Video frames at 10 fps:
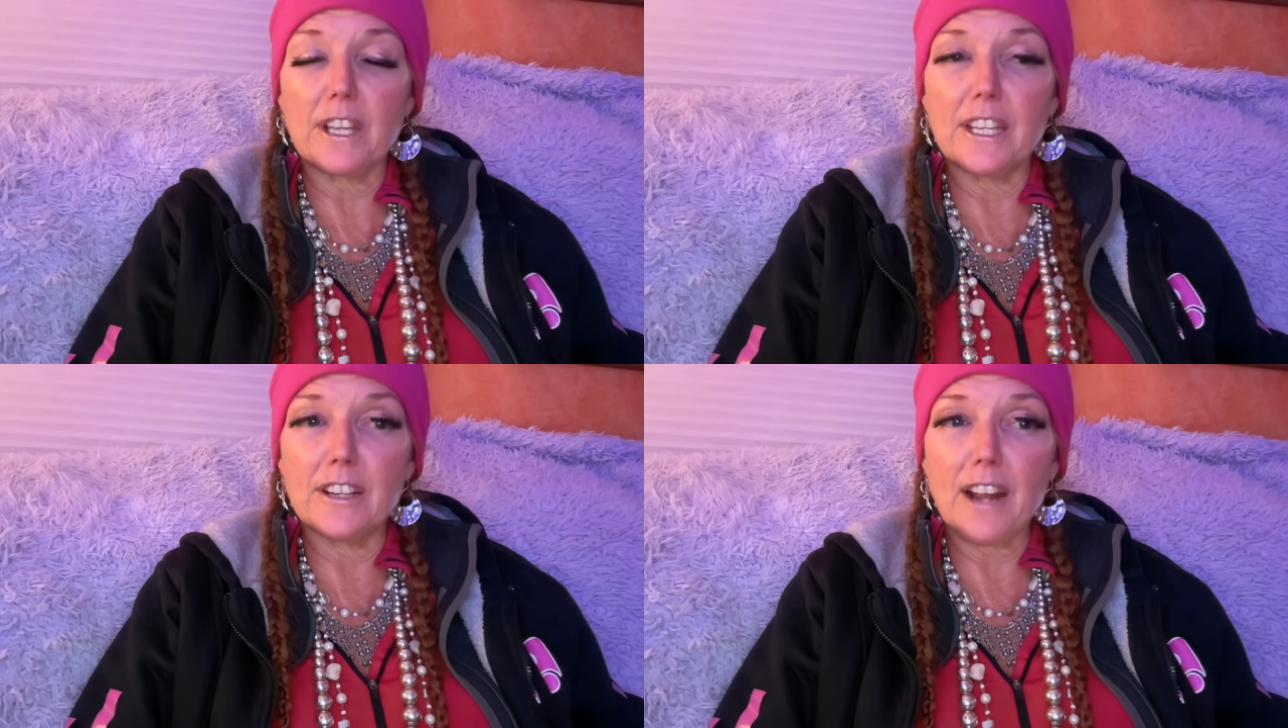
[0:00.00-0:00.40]

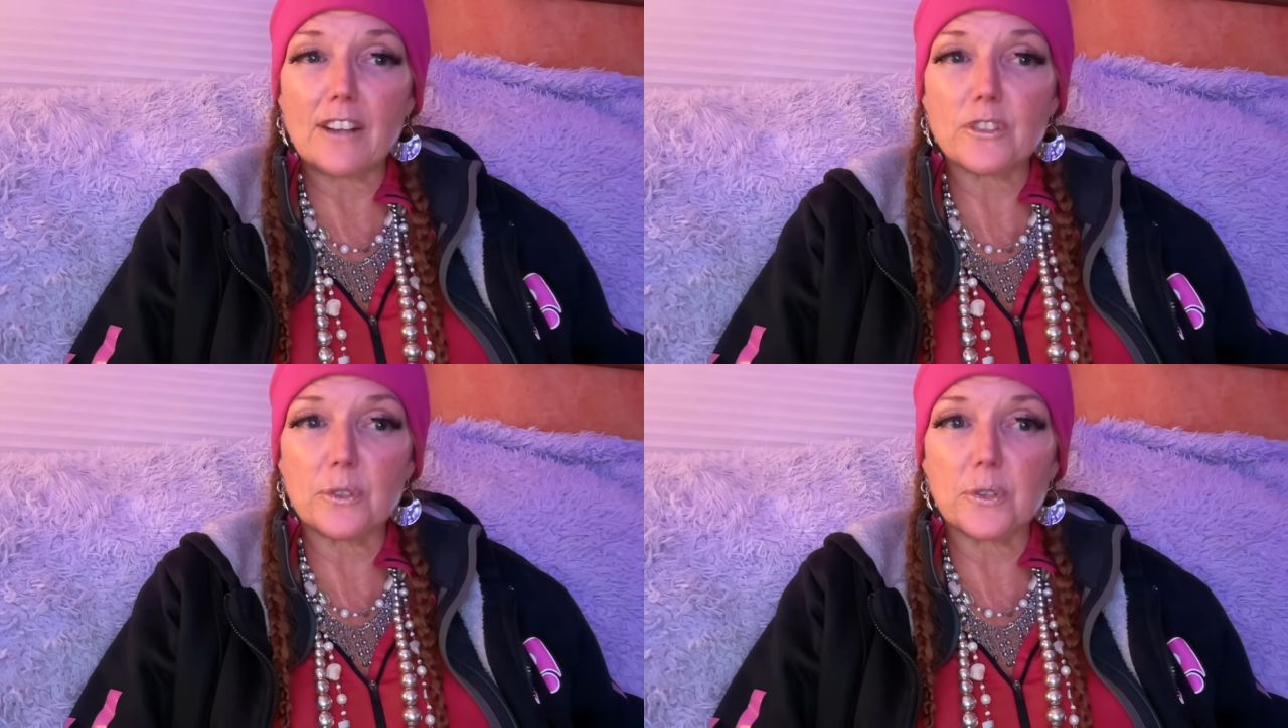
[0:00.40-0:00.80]
in
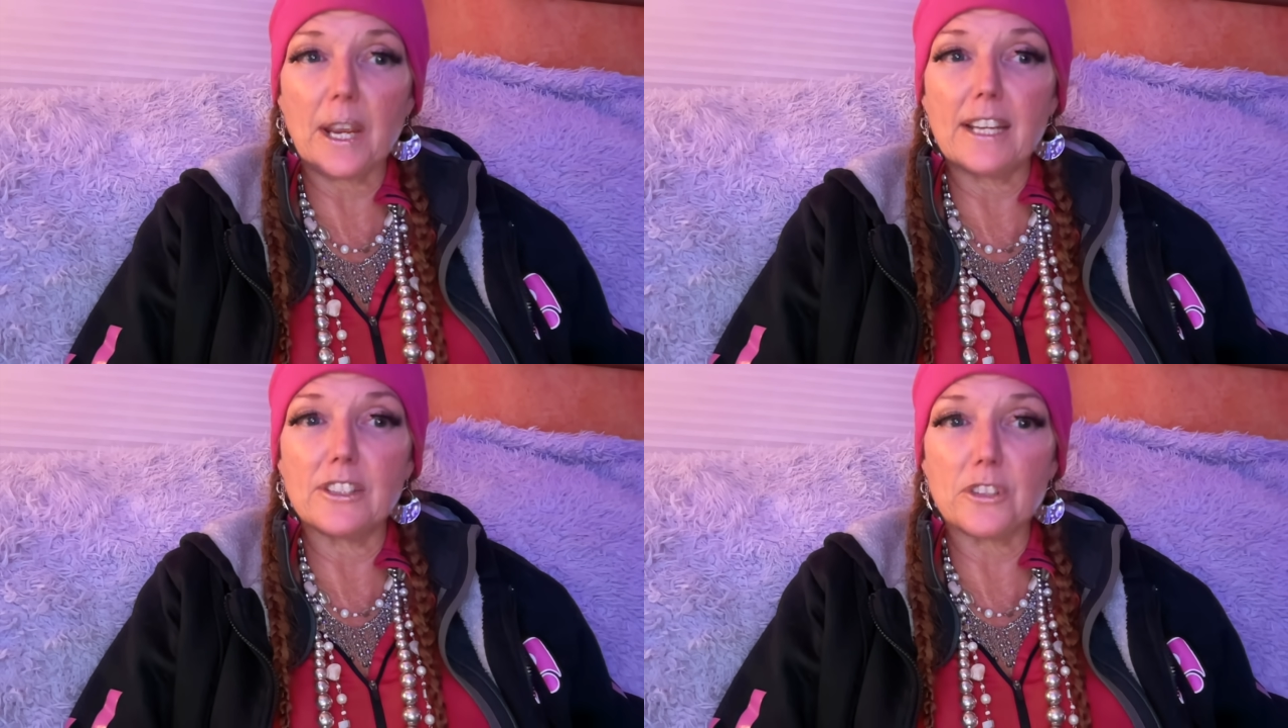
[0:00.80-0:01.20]
international
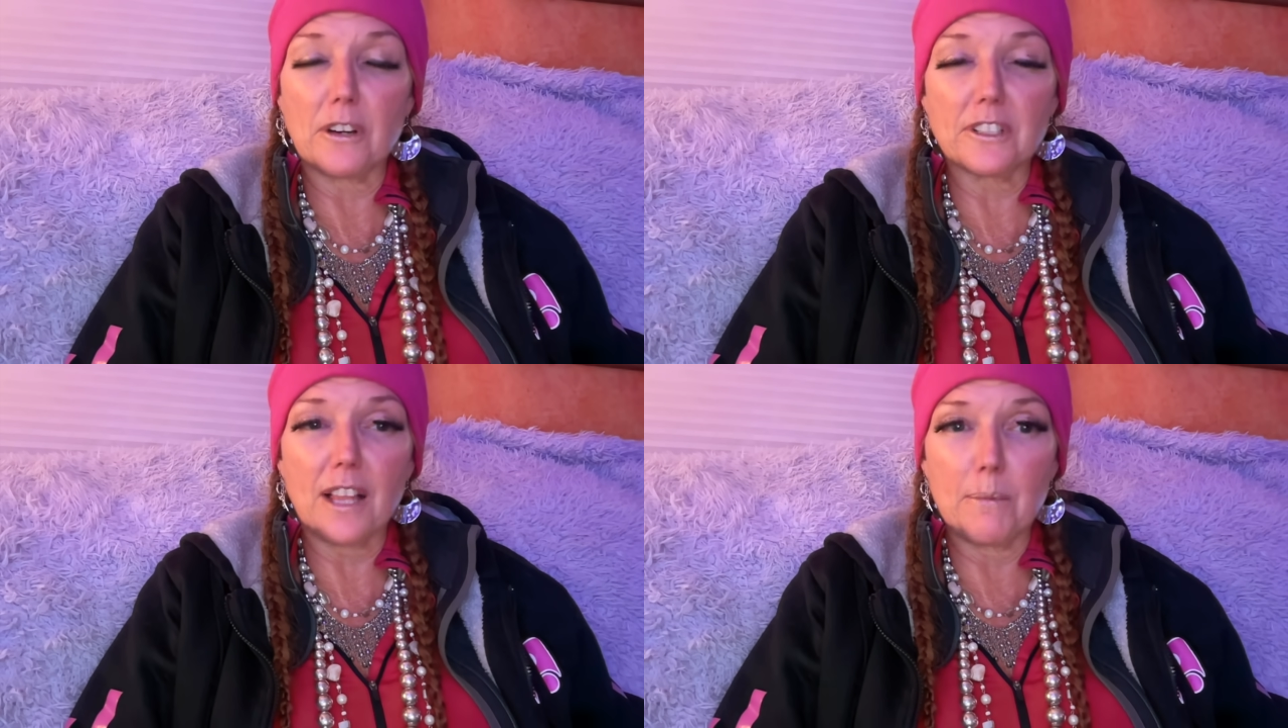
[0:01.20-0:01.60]
trade and
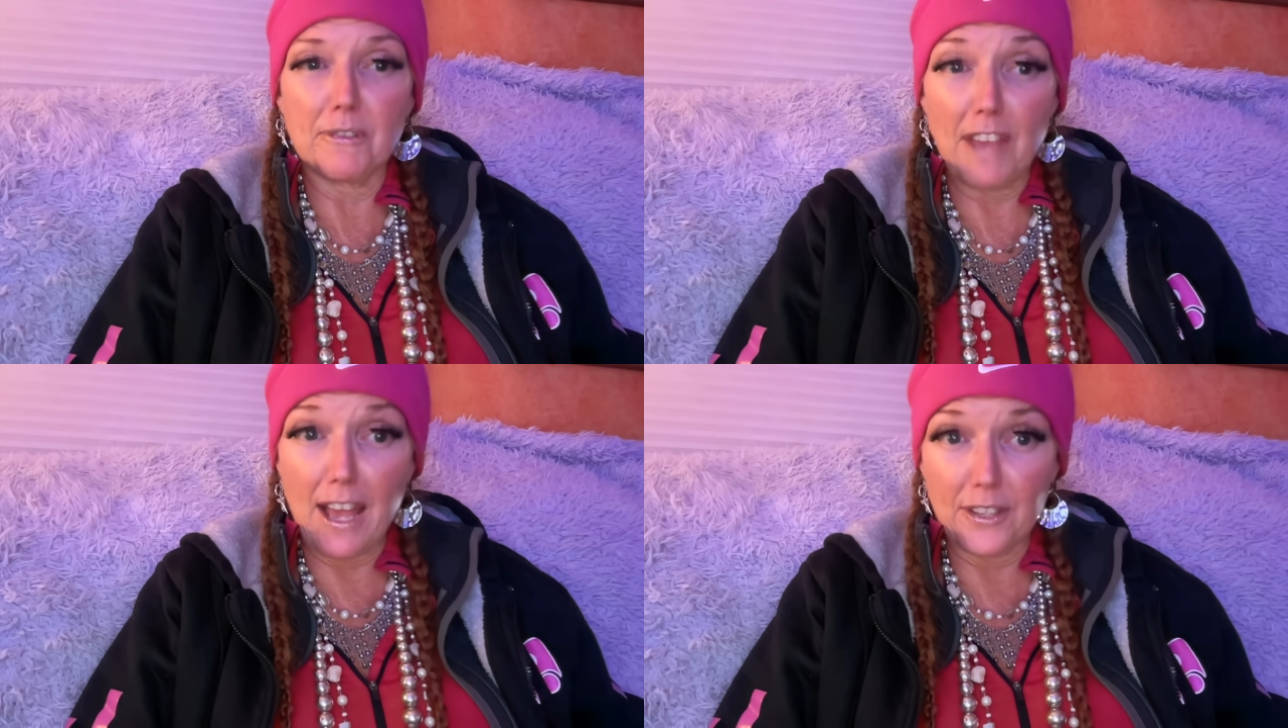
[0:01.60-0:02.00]
start to climb in
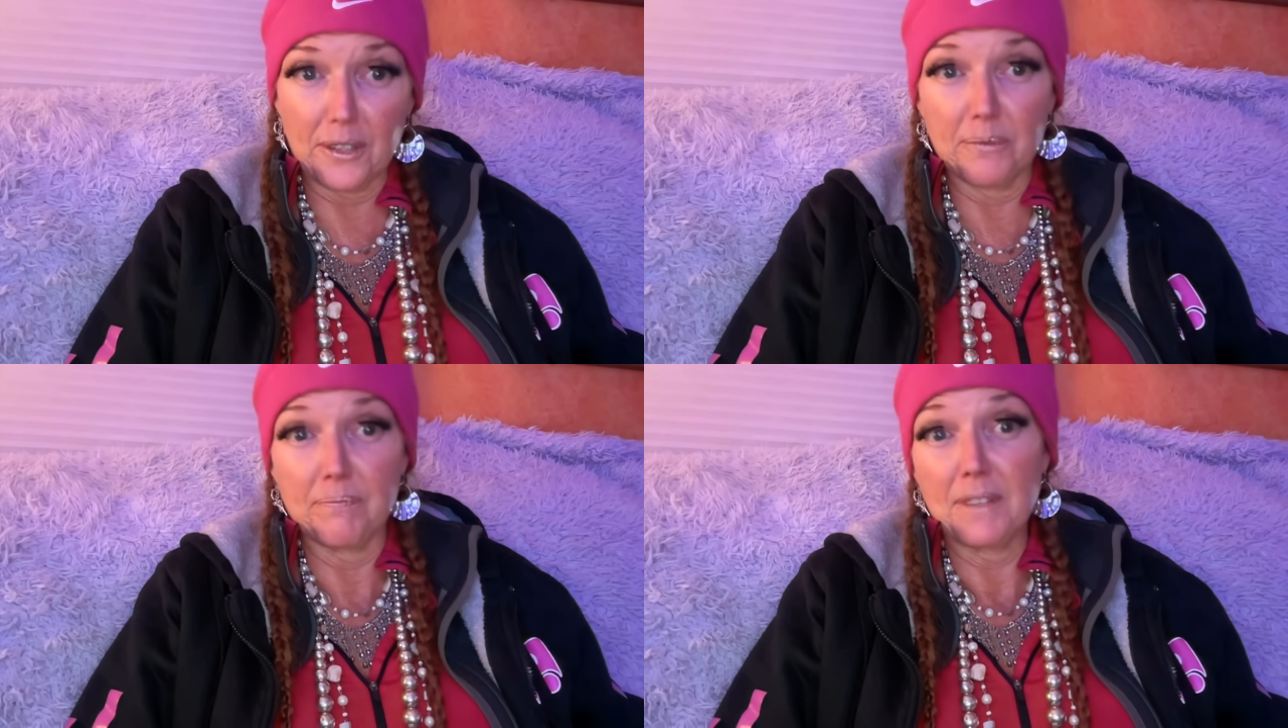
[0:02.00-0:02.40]
value.